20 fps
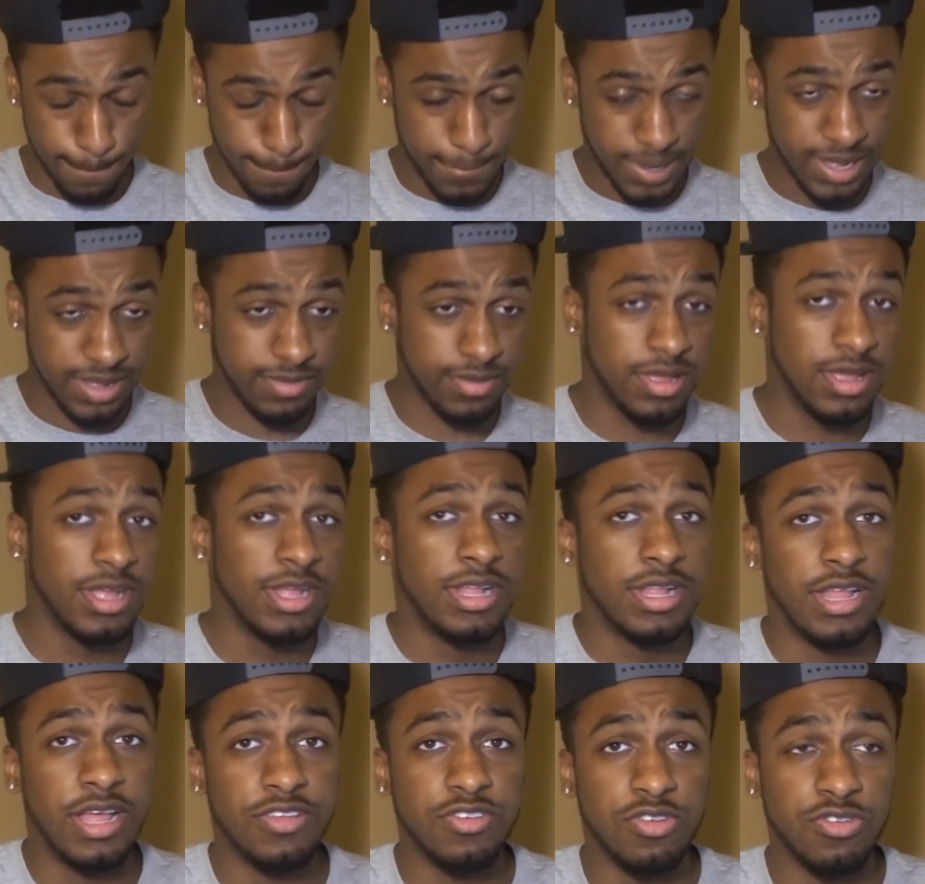But
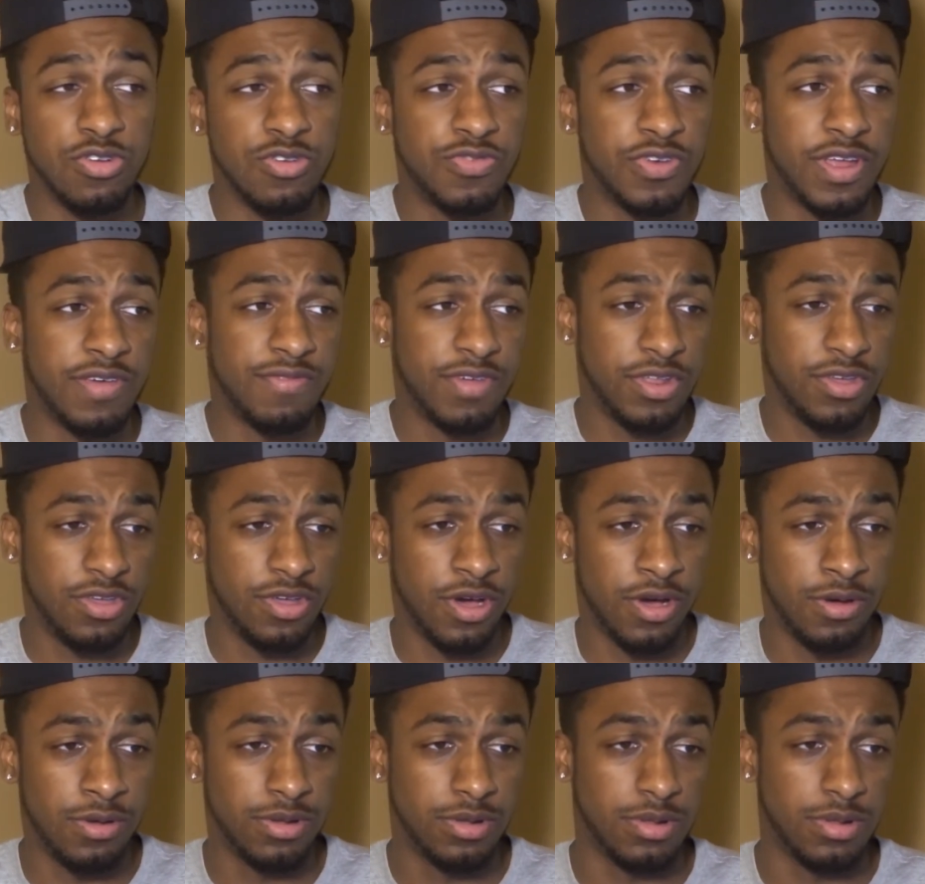that's gonna do it for that video, y'all.